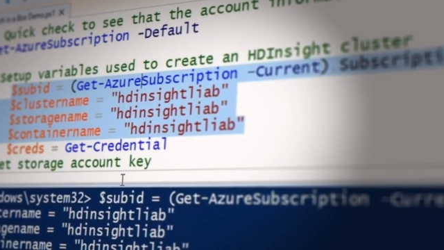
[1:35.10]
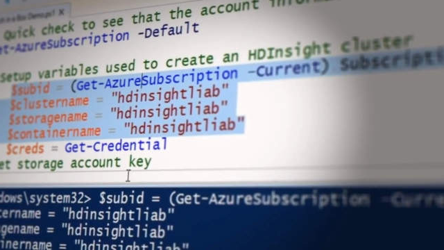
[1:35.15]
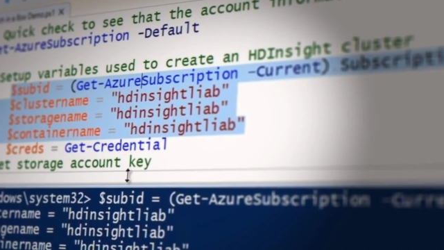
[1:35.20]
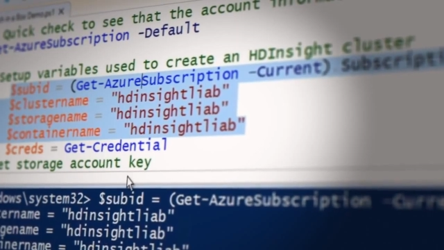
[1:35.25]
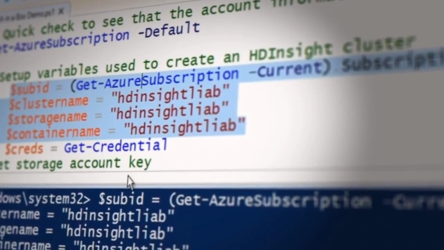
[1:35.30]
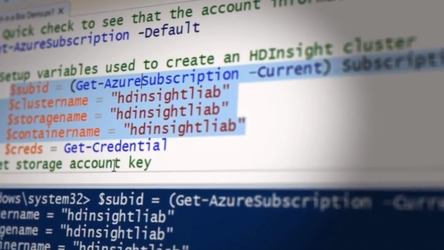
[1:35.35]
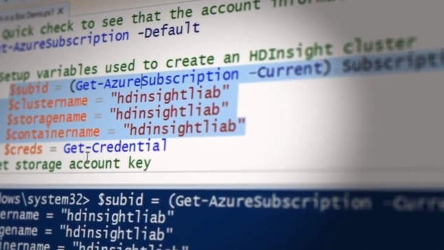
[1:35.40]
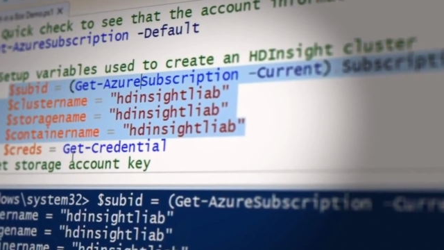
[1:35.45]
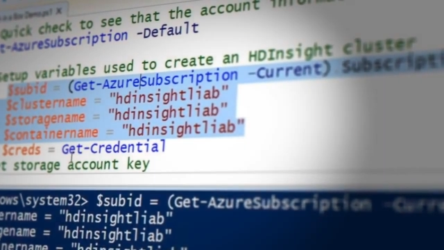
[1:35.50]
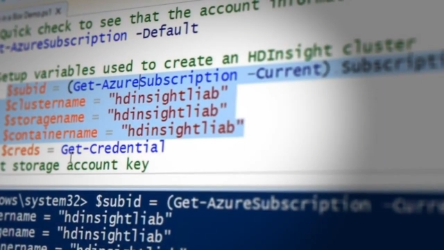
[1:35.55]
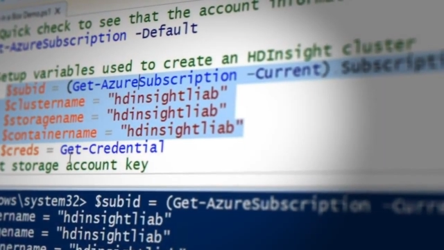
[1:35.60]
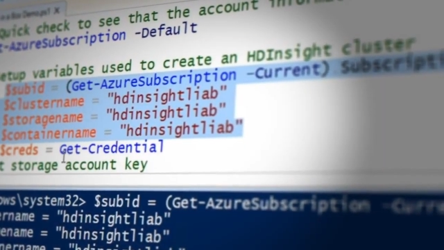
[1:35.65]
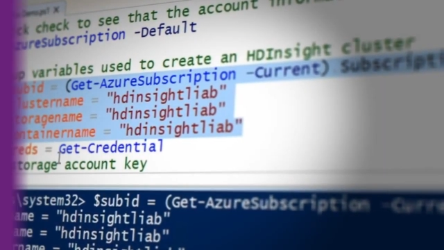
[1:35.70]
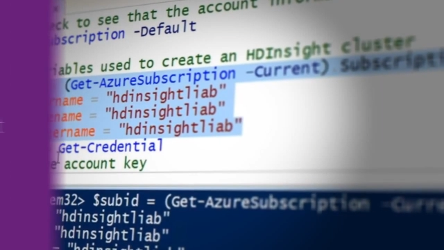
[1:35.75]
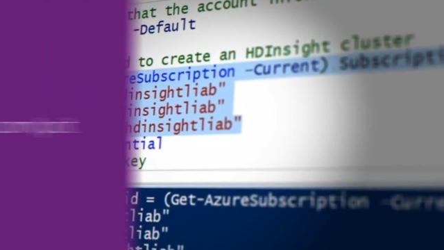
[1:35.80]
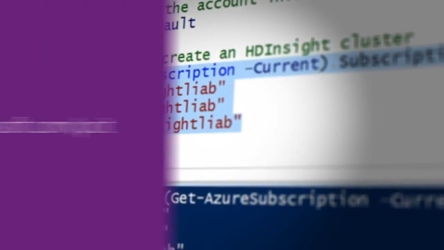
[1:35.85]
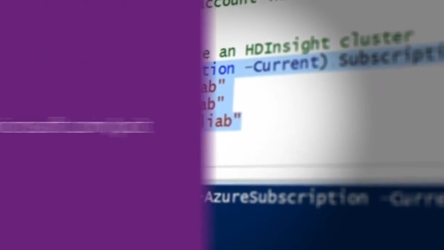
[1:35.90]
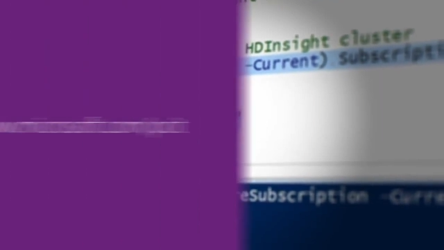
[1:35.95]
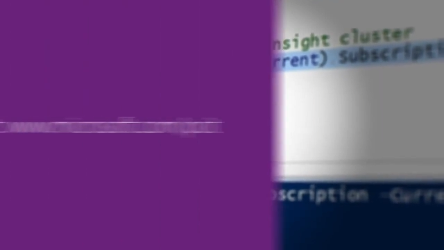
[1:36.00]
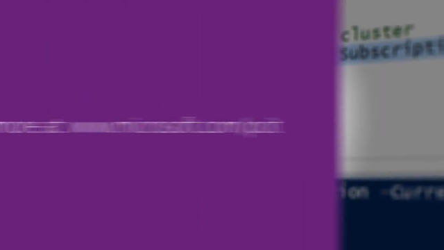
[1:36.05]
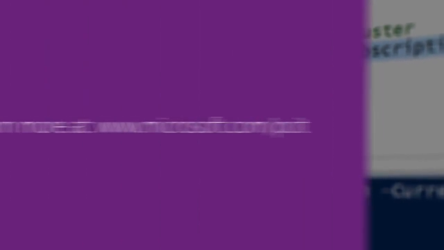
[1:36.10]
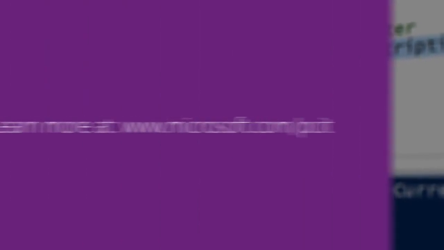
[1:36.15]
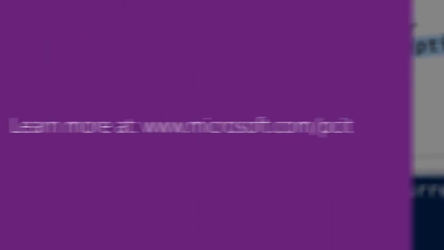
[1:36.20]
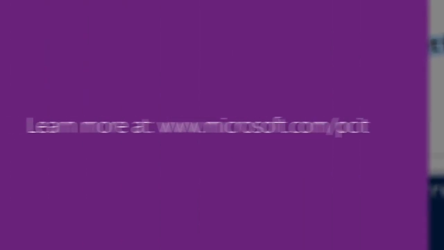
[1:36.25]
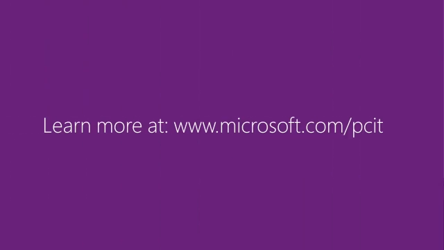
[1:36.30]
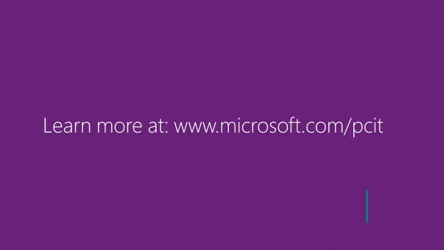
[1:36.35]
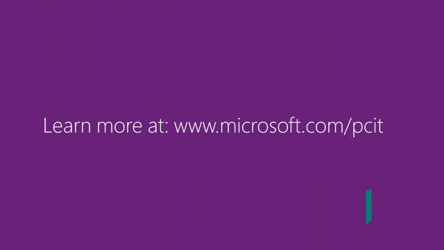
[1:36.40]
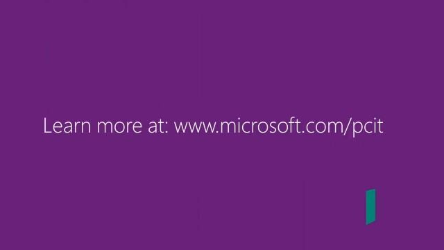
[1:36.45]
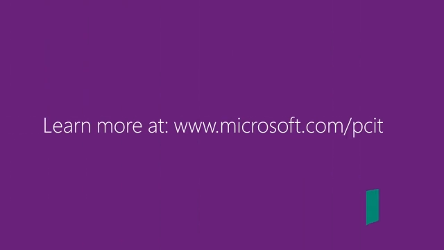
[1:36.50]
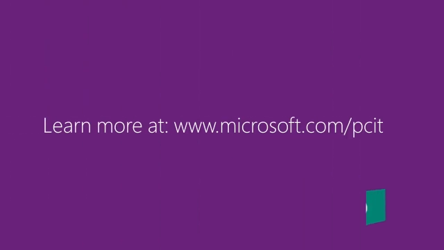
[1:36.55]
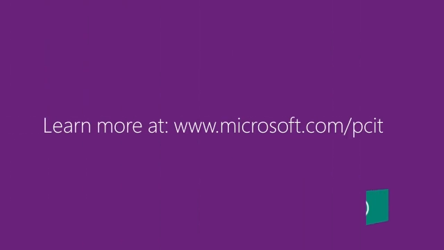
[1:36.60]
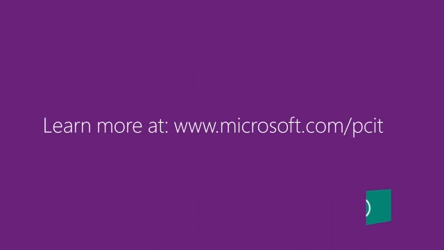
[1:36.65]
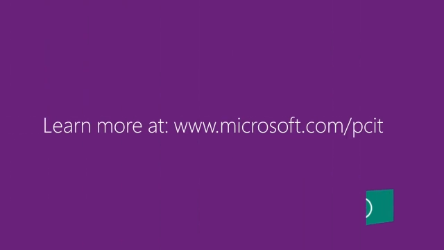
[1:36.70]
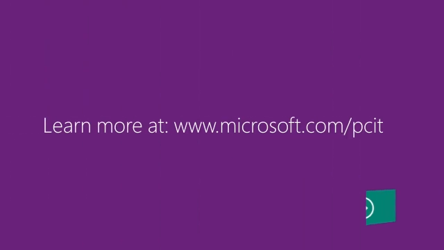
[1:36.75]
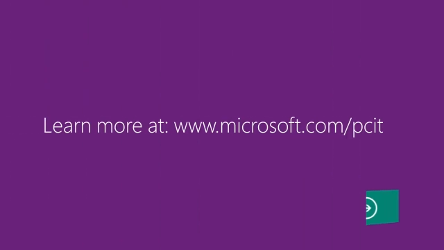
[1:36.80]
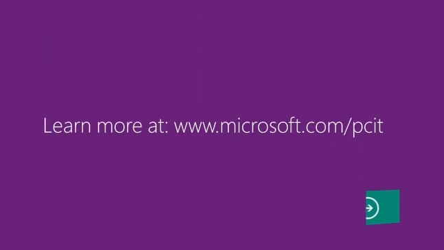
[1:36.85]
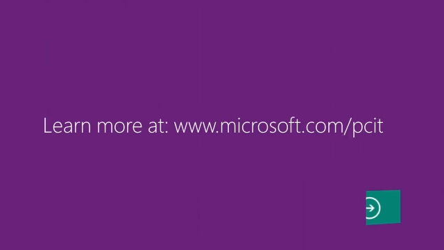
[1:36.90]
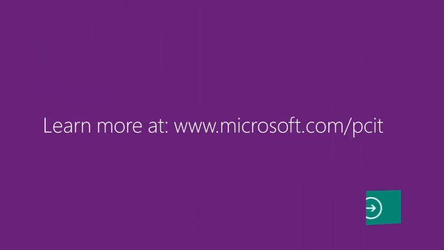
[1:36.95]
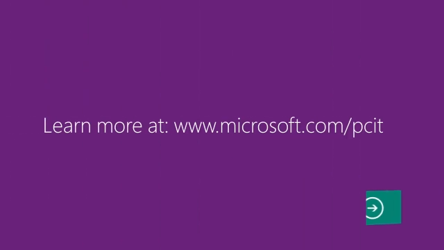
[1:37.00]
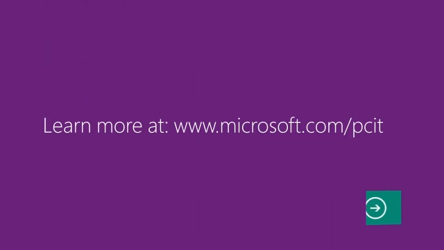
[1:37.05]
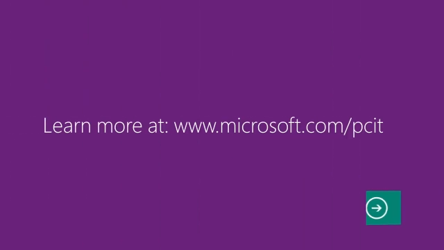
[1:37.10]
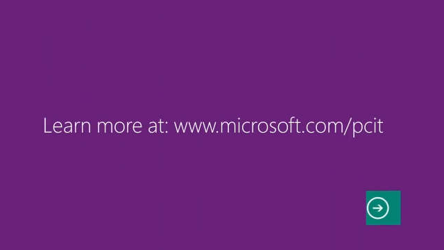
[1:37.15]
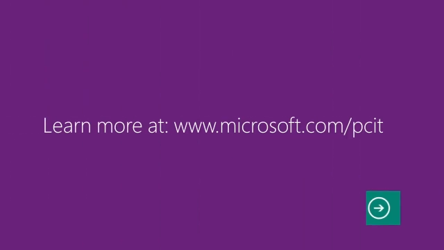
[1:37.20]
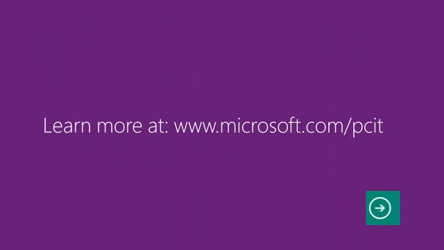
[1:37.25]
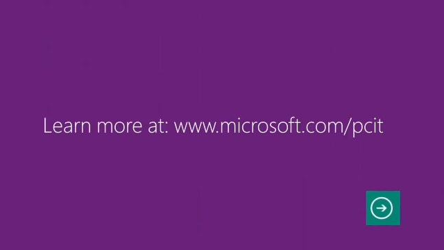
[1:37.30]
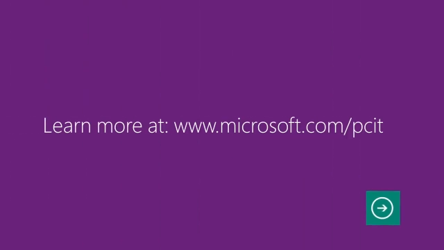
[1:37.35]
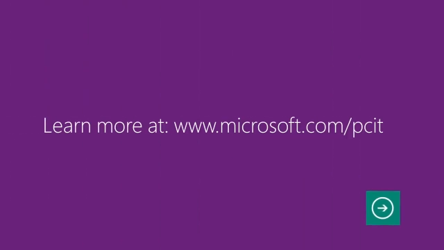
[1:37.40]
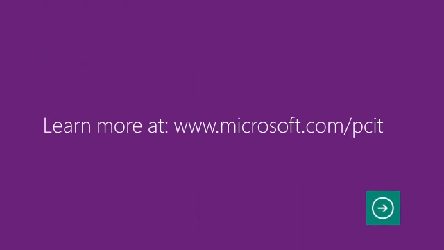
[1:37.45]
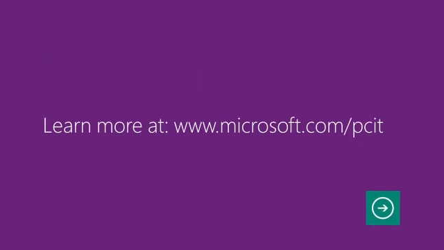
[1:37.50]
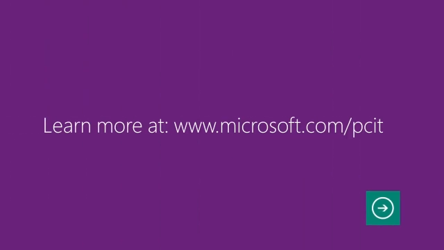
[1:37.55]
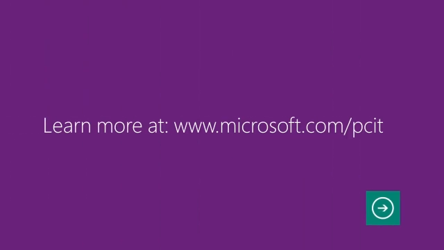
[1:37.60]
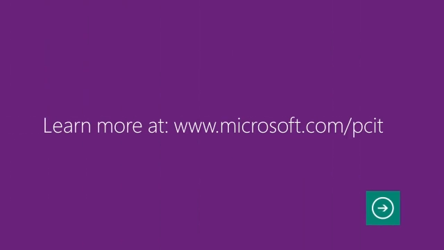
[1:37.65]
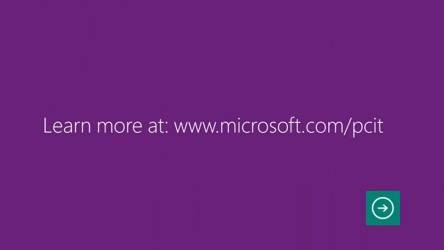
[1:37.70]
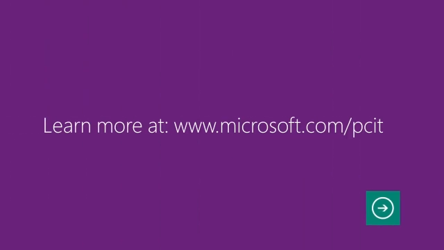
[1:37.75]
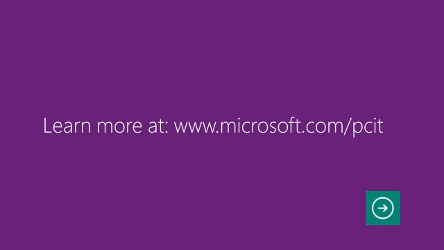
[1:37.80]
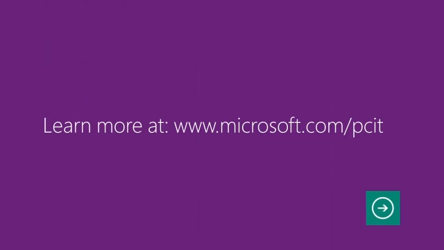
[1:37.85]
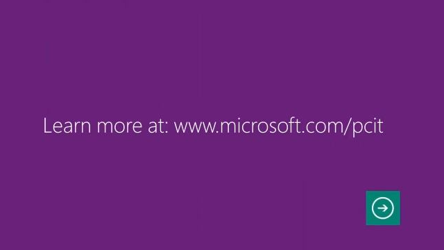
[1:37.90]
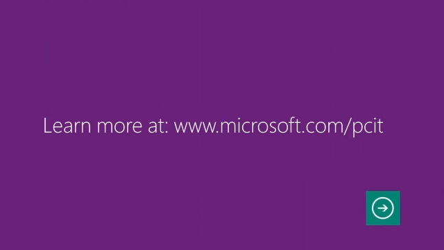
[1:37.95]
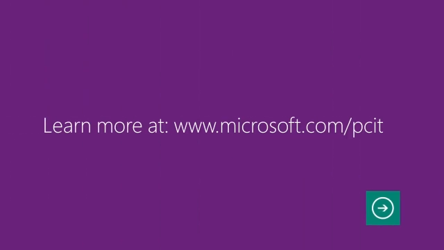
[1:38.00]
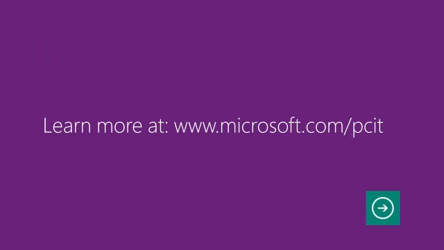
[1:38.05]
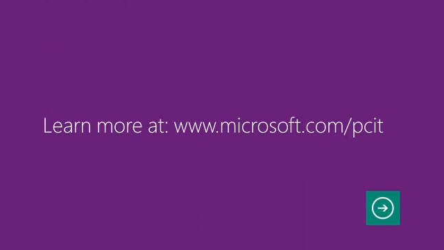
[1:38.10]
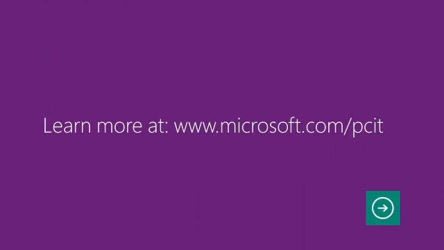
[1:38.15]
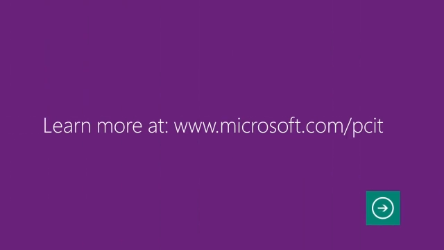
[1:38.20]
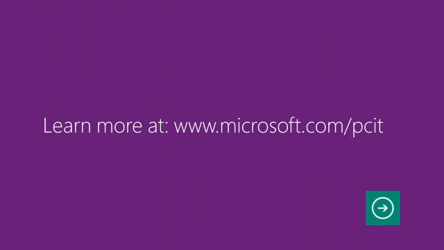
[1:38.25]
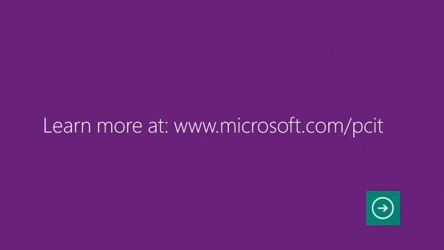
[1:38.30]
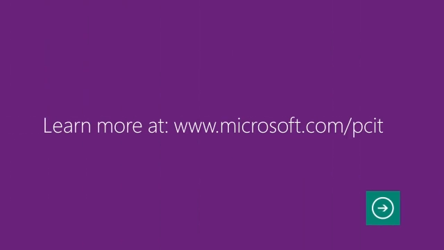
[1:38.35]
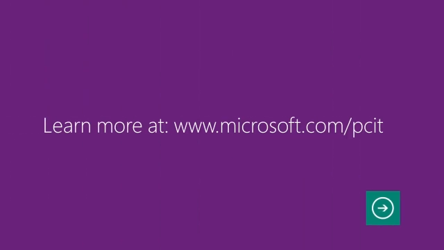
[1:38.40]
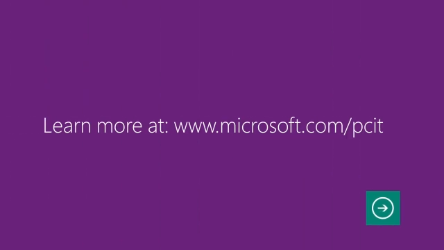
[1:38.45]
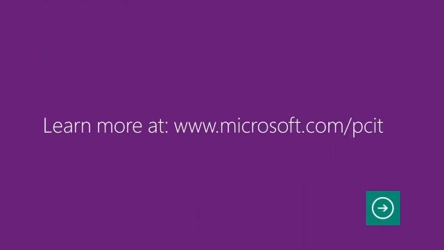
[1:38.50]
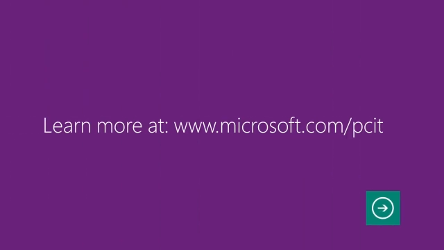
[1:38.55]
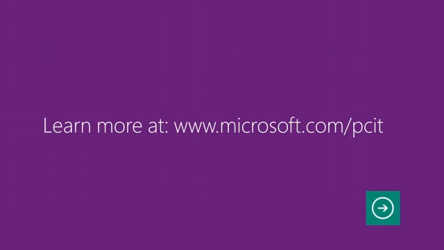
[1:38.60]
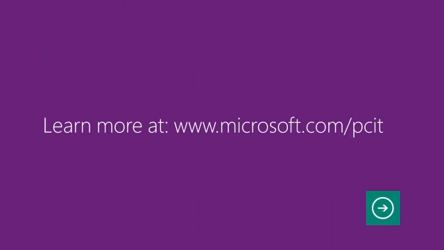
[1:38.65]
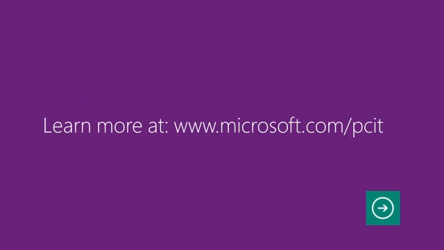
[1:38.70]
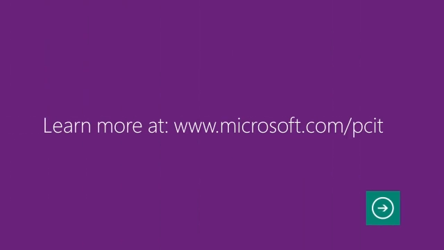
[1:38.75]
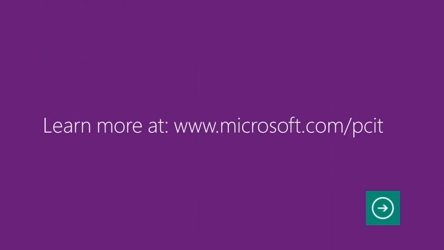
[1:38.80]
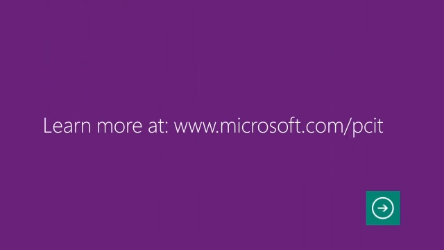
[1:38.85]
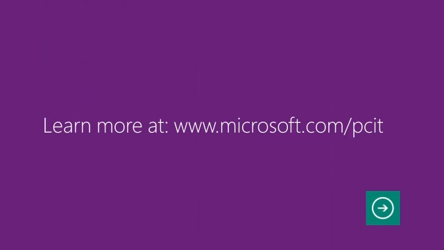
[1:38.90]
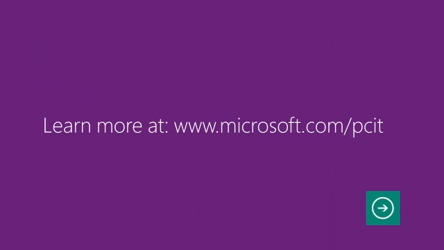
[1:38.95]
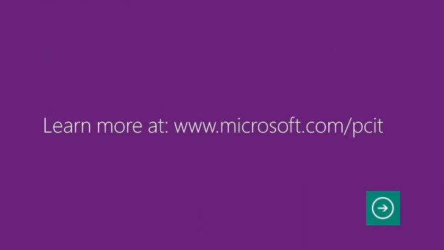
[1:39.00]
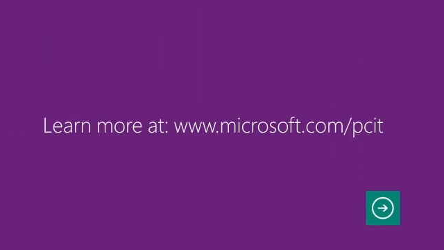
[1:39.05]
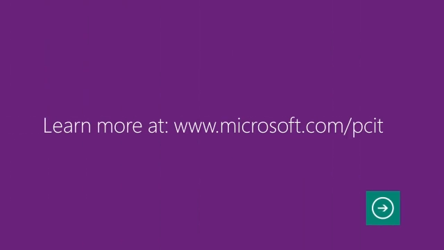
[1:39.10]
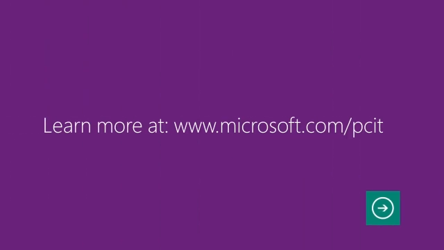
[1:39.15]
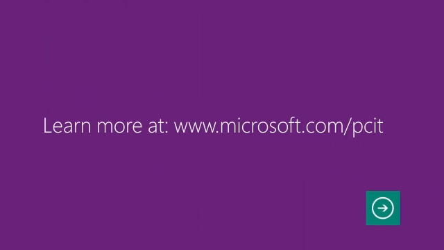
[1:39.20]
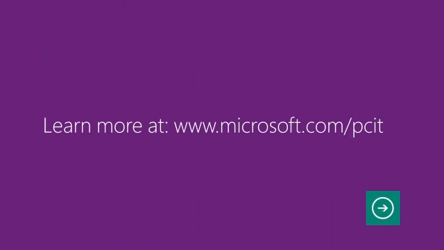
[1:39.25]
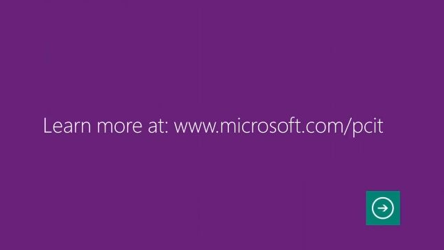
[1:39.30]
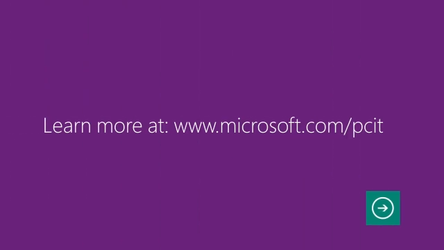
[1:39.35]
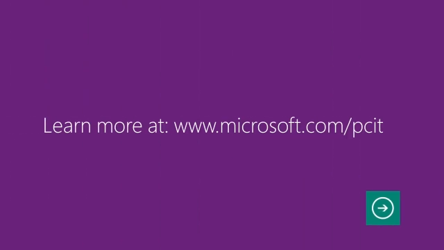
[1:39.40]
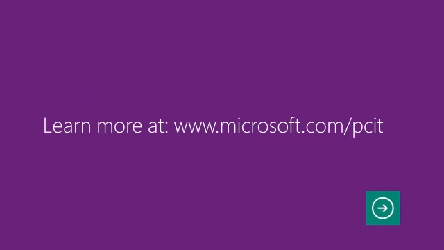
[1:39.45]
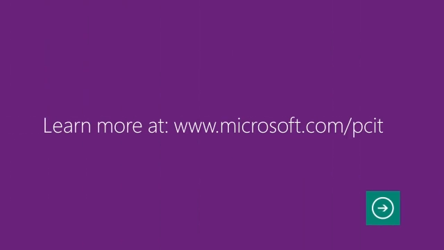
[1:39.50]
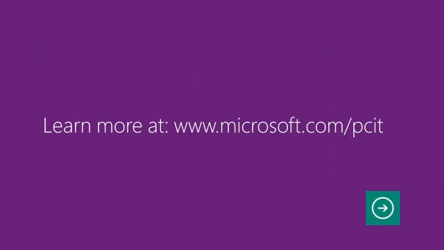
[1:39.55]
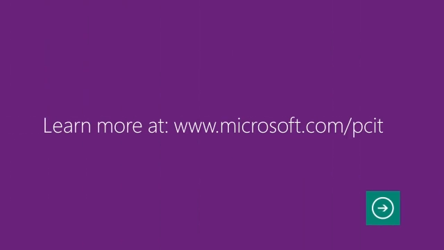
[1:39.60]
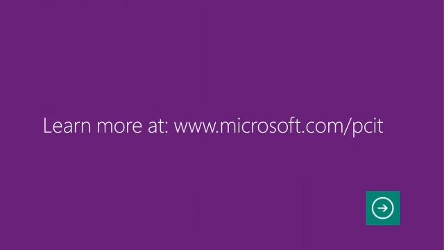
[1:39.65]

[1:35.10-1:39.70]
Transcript: No face is visible, so there are no lips to read.